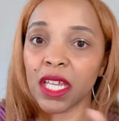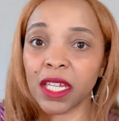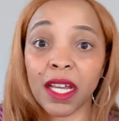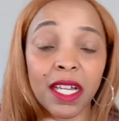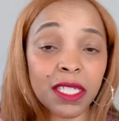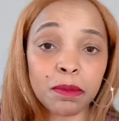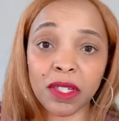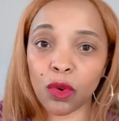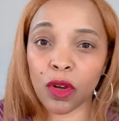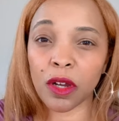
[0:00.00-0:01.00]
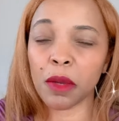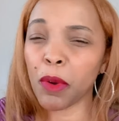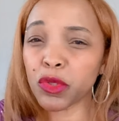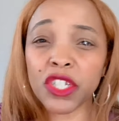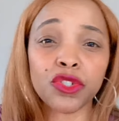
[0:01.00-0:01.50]
in a husband or a
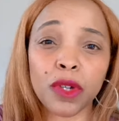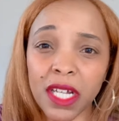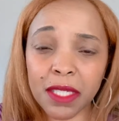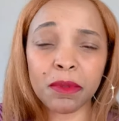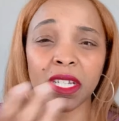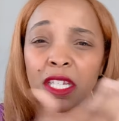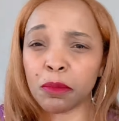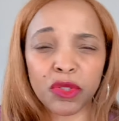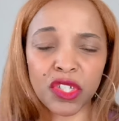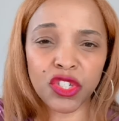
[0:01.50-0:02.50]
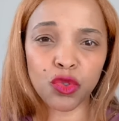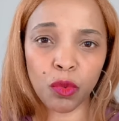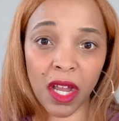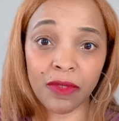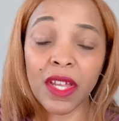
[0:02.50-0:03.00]
potential husband and a potential
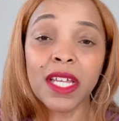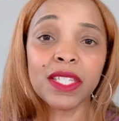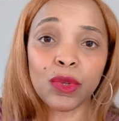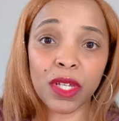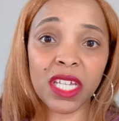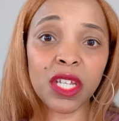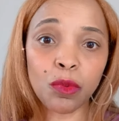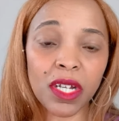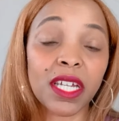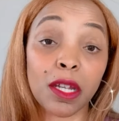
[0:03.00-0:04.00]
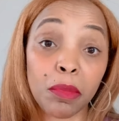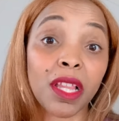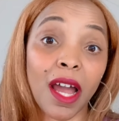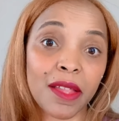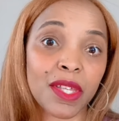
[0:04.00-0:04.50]
wife. So anyone can
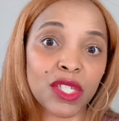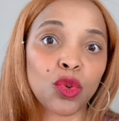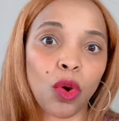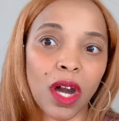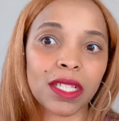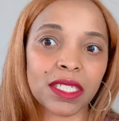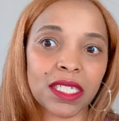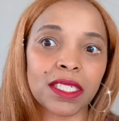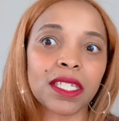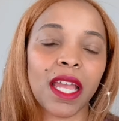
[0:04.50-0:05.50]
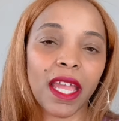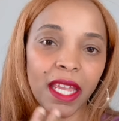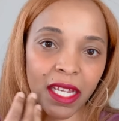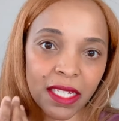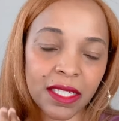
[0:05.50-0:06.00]
apply these qualities
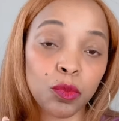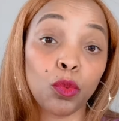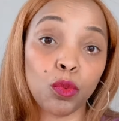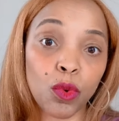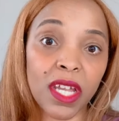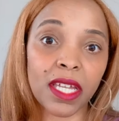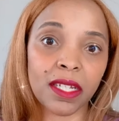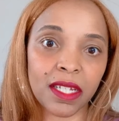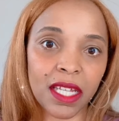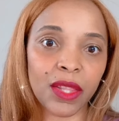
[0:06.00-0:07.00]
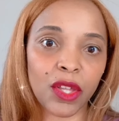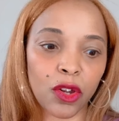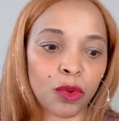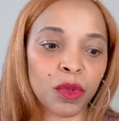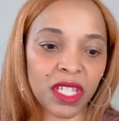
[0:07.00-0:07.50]
and win in
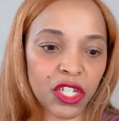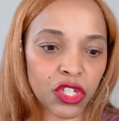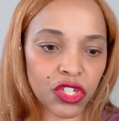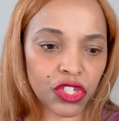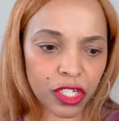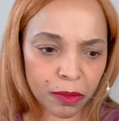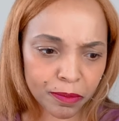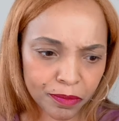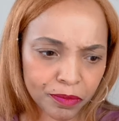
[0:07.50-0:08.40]
their relationship.